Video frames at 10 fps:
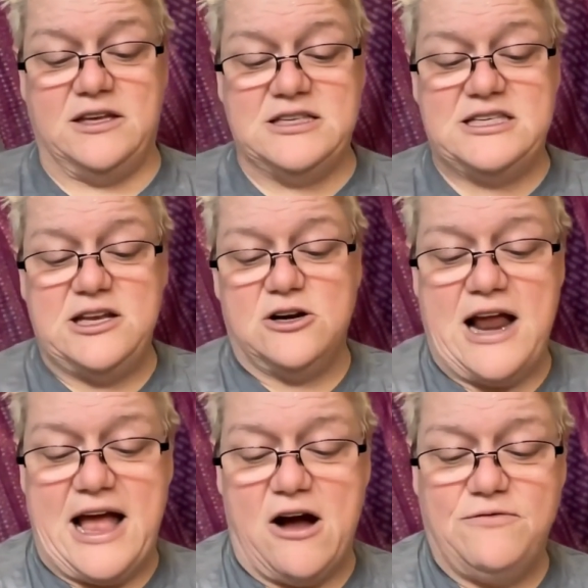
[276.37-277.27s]

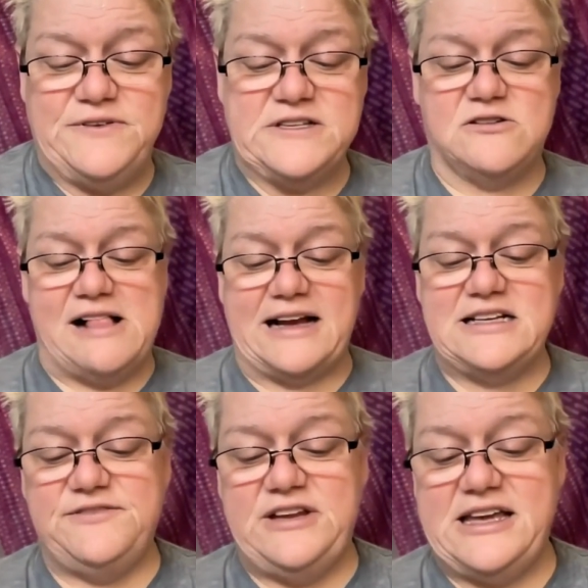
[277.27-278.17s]
Consider how physical
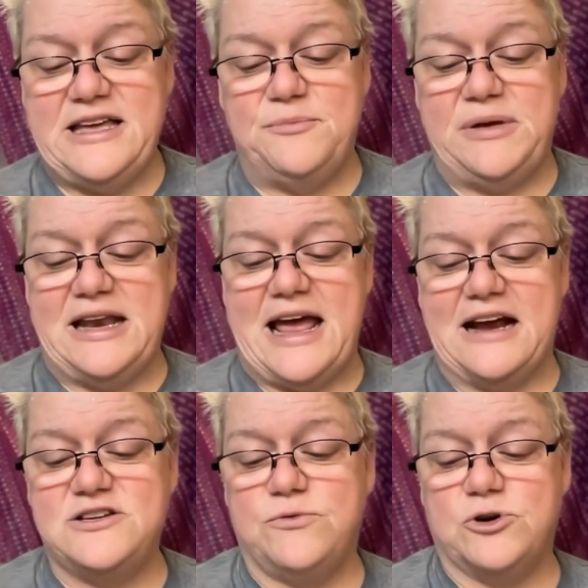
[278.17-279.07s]
activity can be an
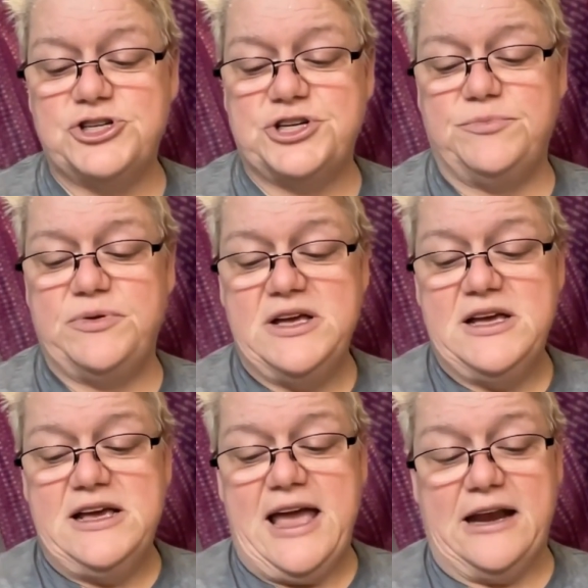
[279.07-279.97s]
act of worship
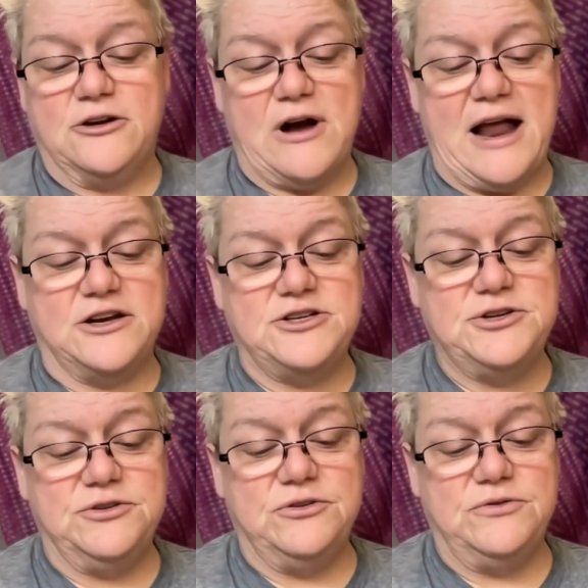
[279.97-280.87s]
and
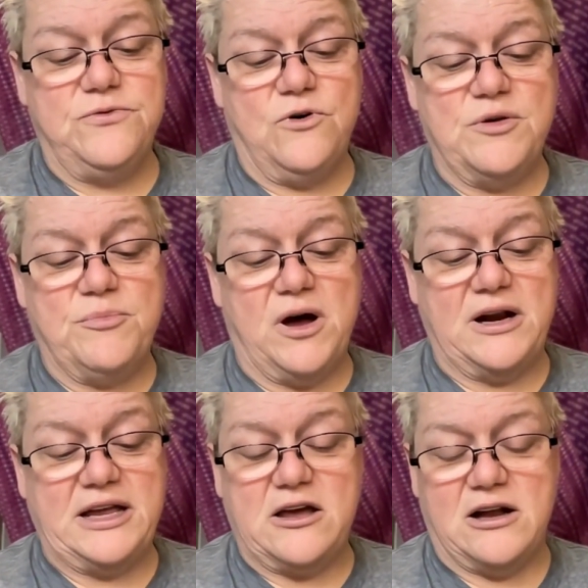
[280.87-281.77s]
gratitude for the
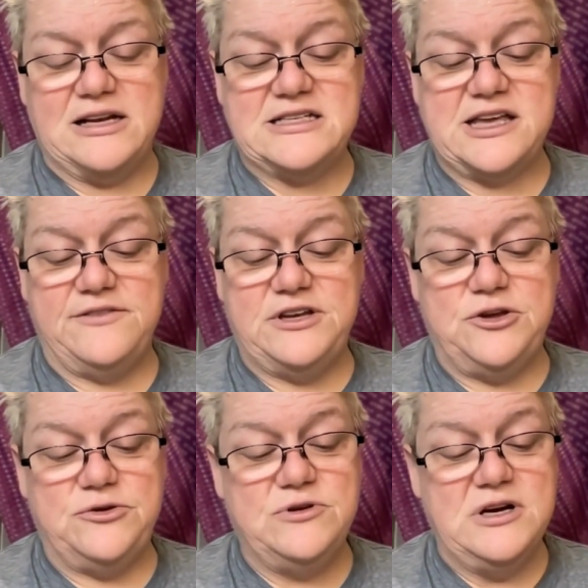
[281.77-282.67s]
body God has given
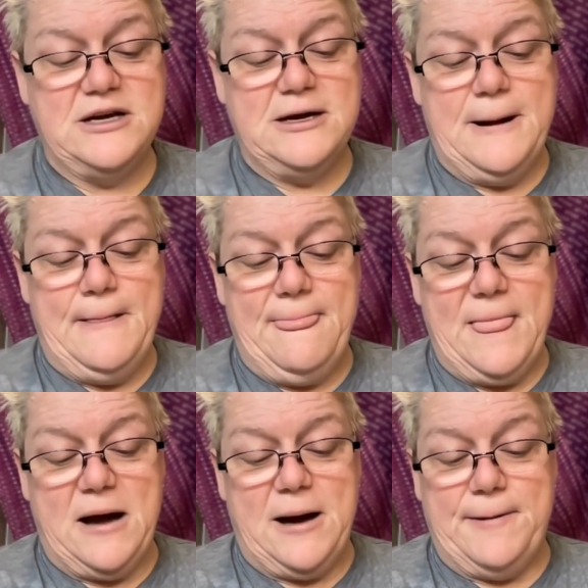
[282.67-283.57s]
you.
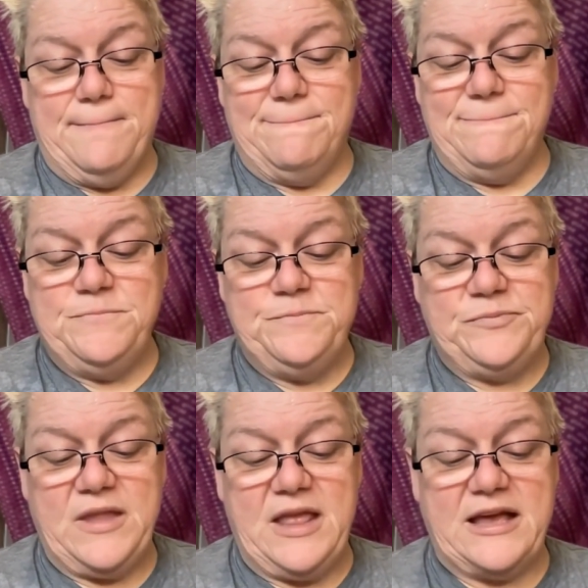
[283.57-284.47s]
Um,
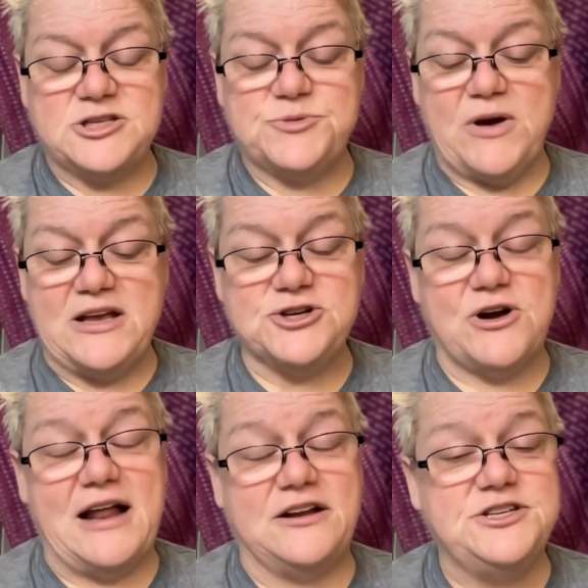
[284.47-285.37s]
express
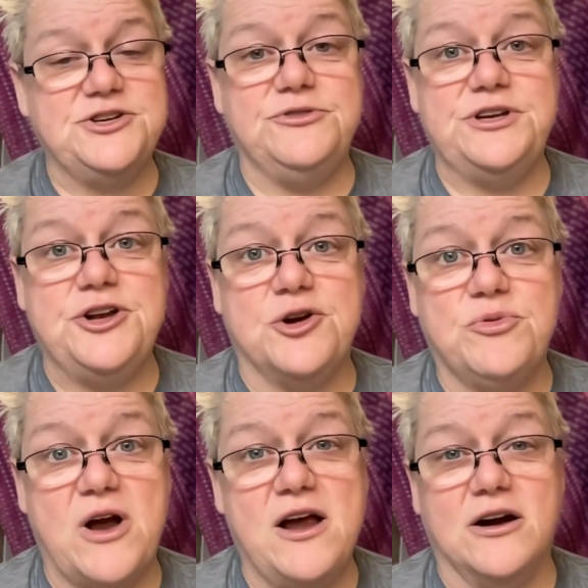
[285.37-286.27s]
gratitude in your
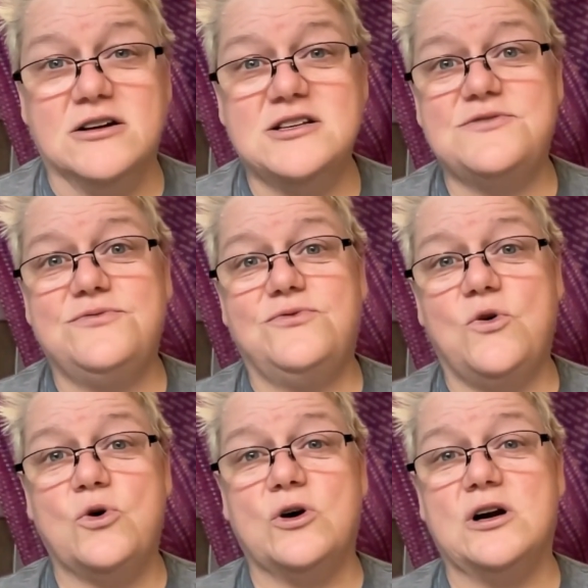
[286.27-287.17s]
prayers
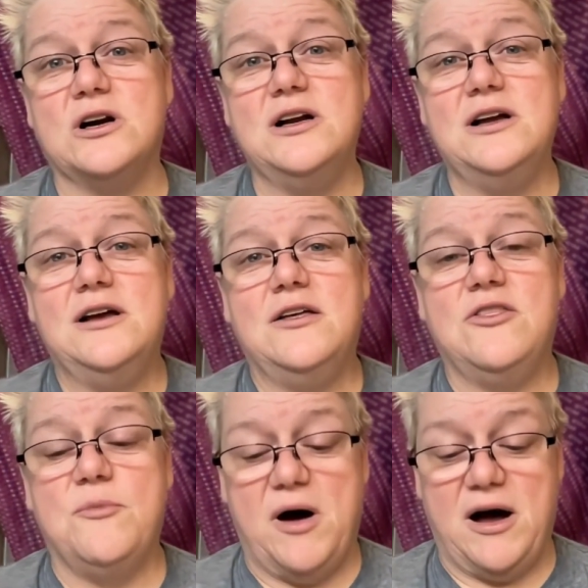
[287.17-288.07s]
for
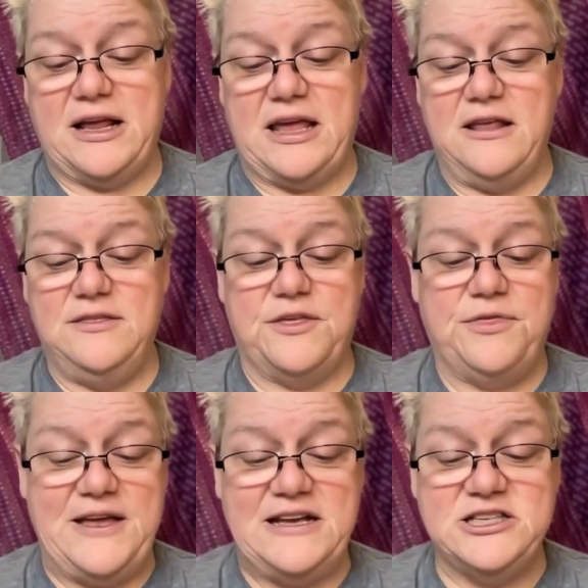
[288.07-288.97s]
the body, the
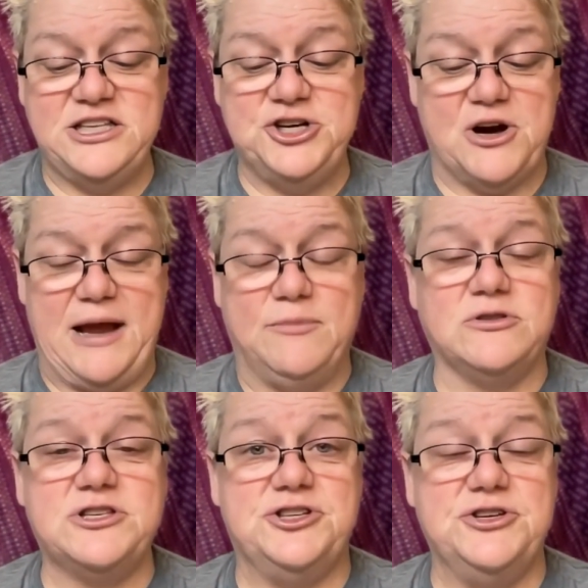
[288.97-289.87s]
things that you're
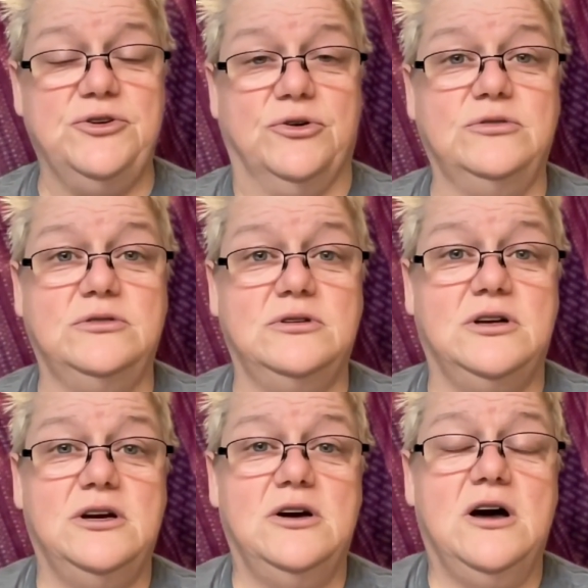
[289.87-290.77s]
able to do.
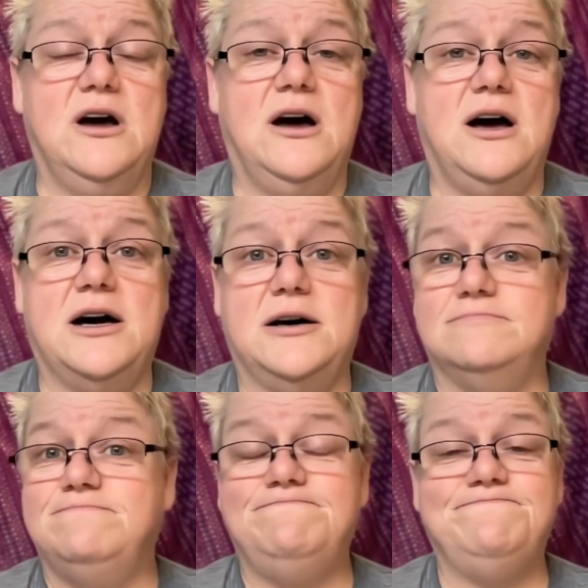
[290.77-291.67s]

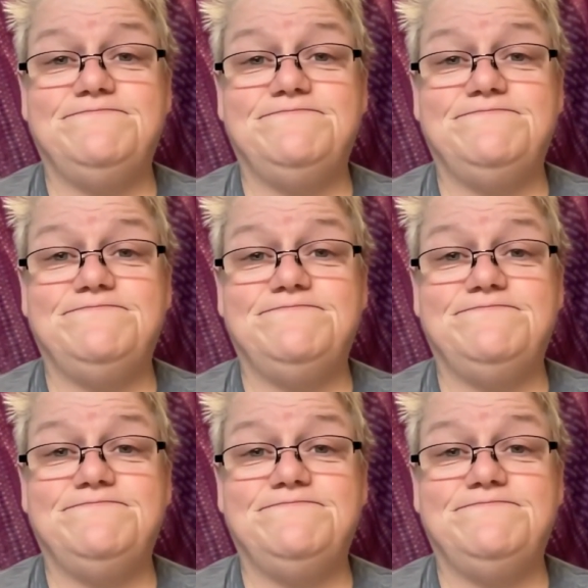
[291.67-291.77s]
Um,